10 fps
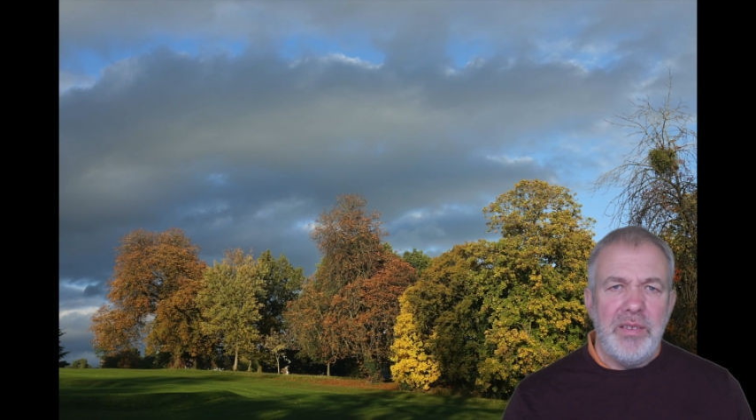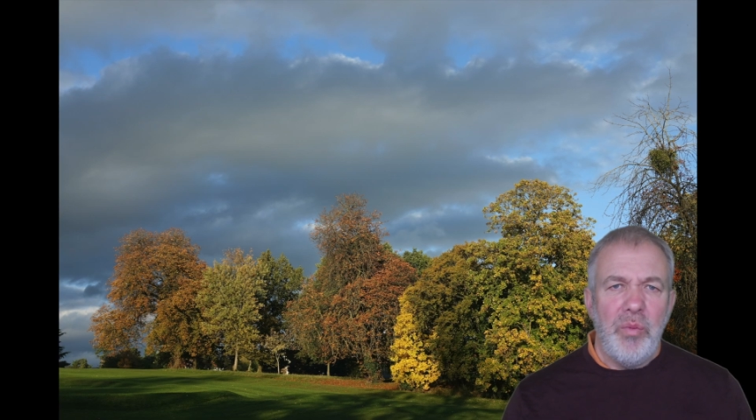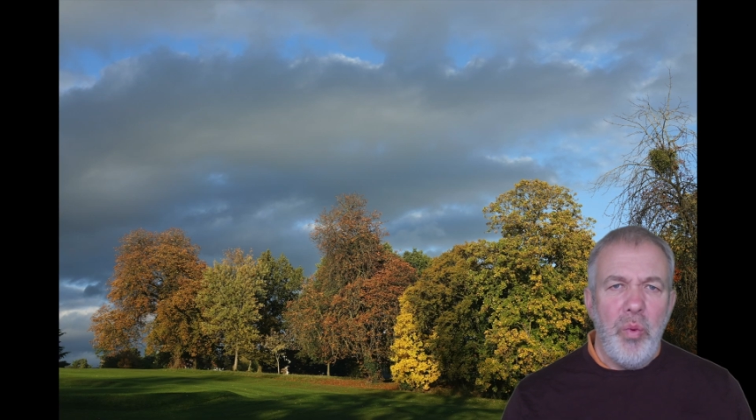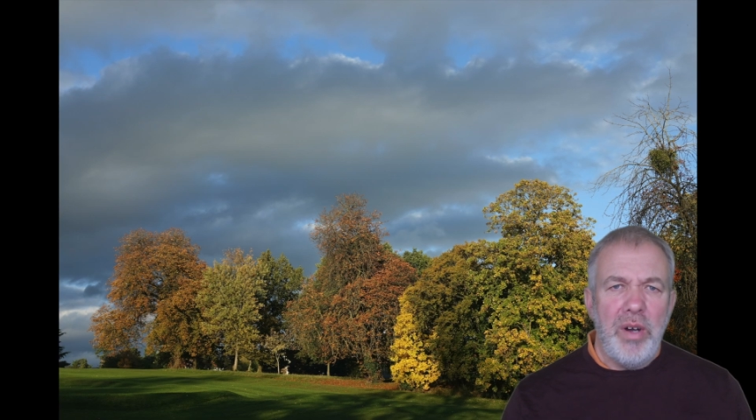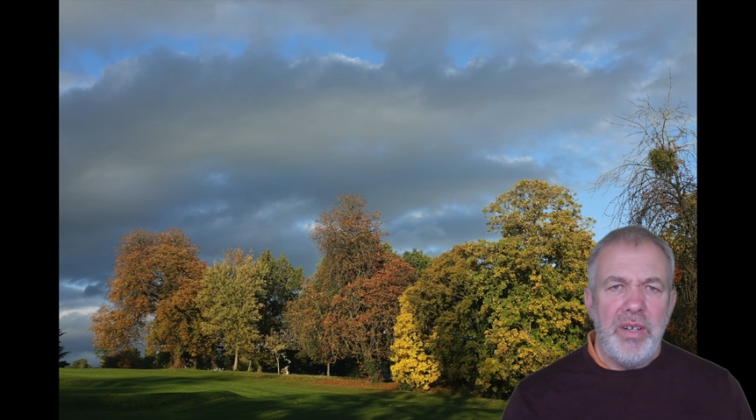
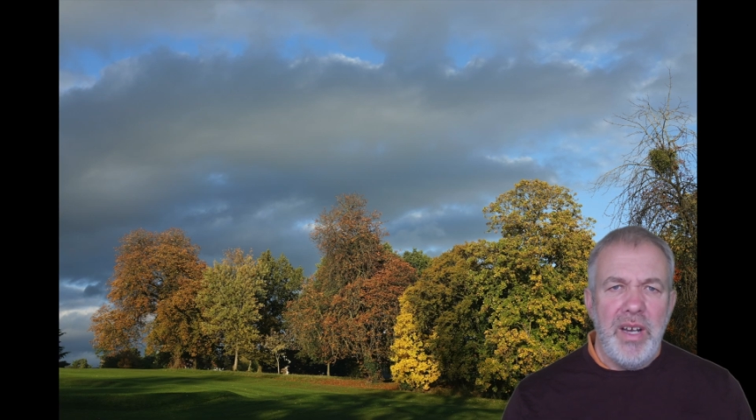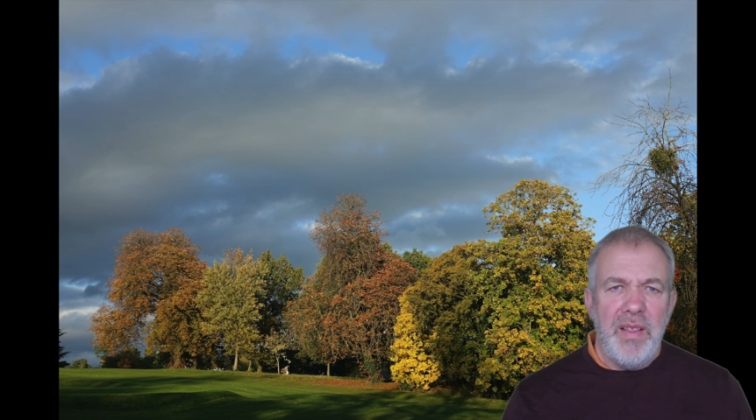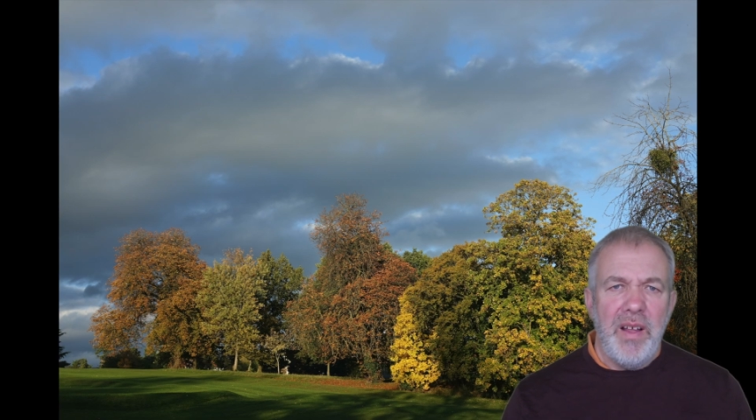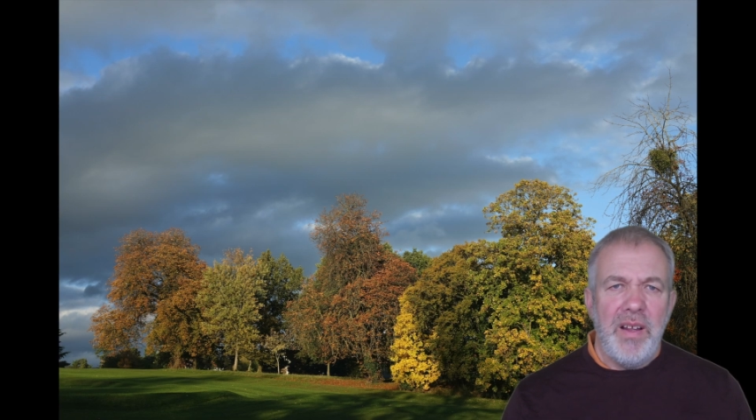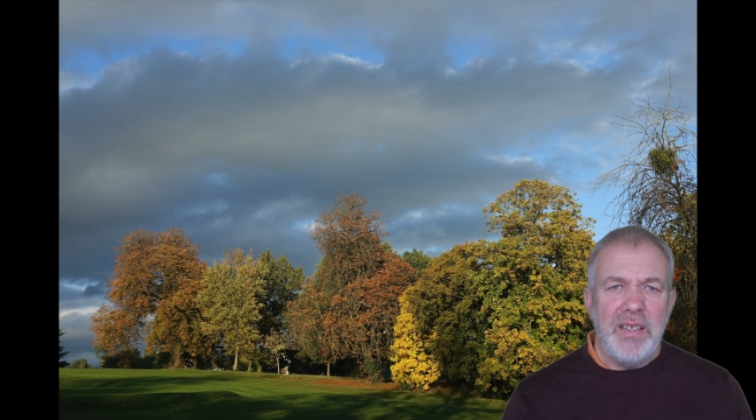and worry
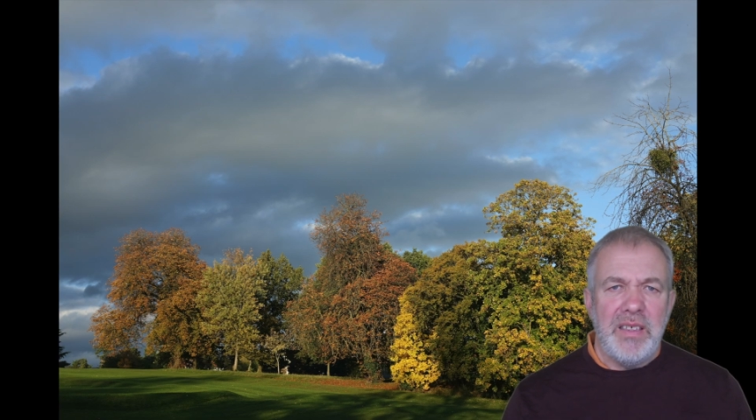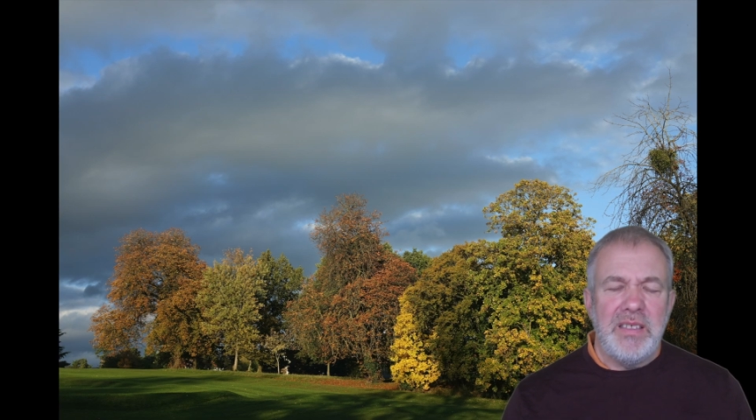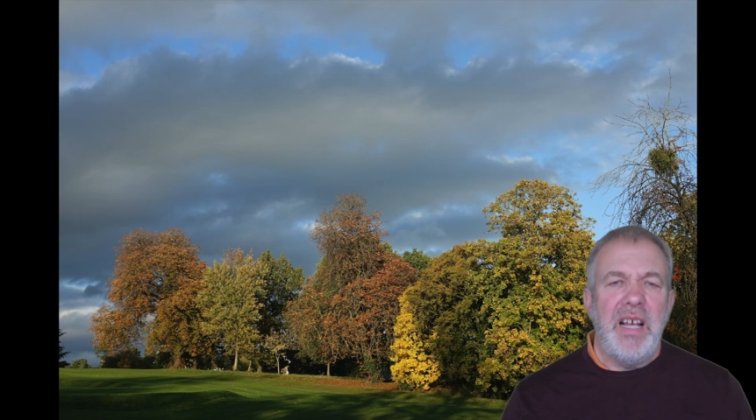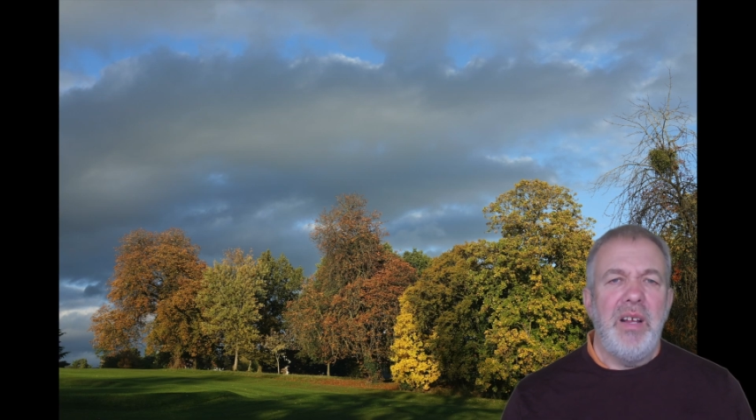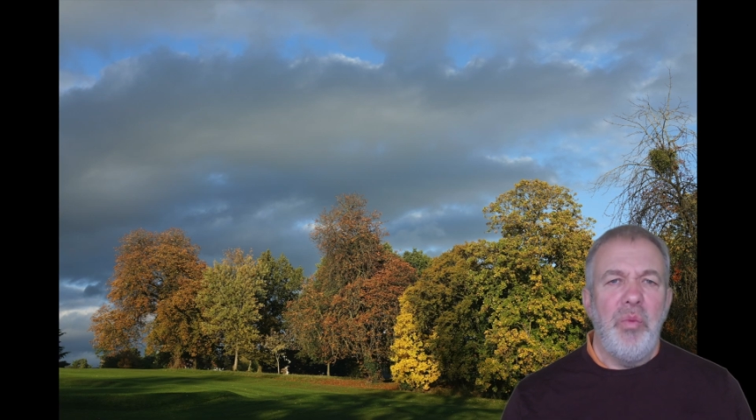that there's a
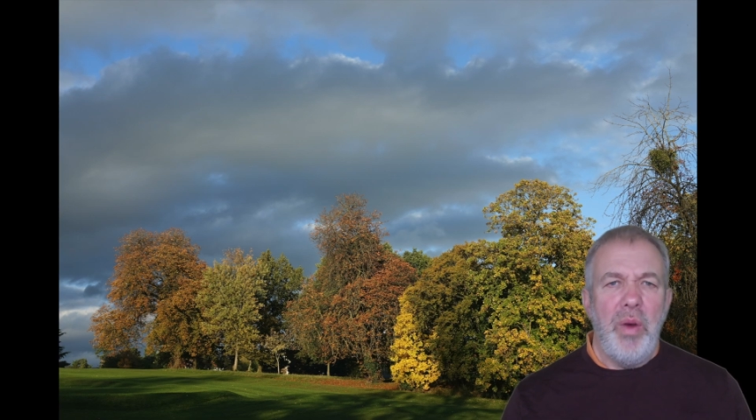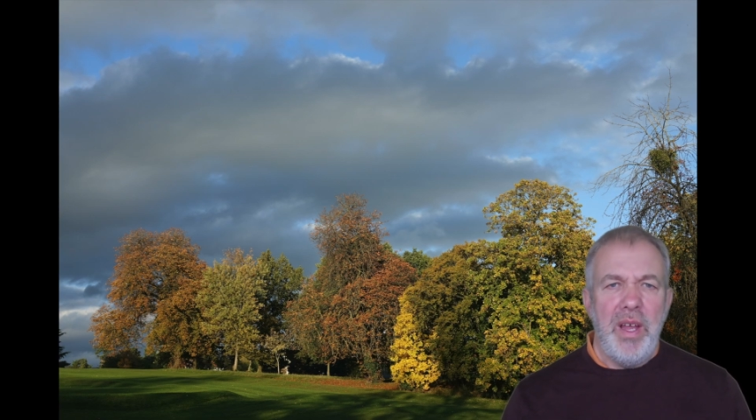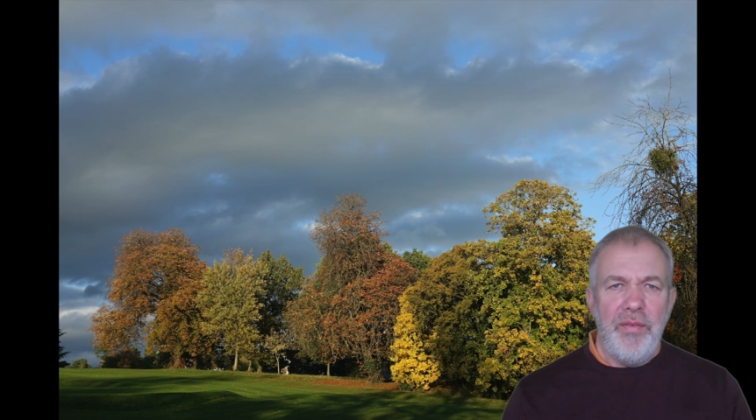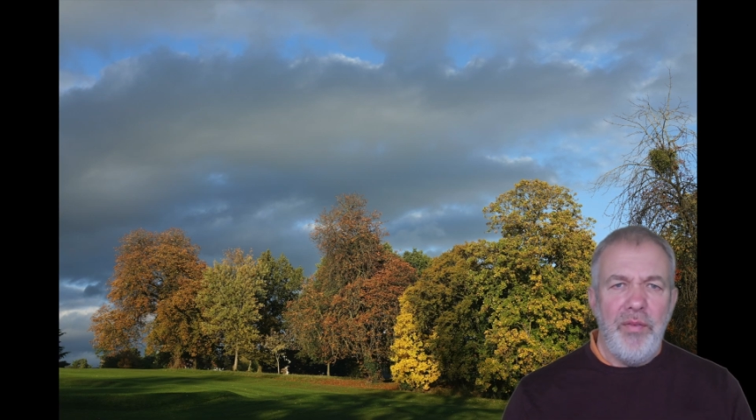second wave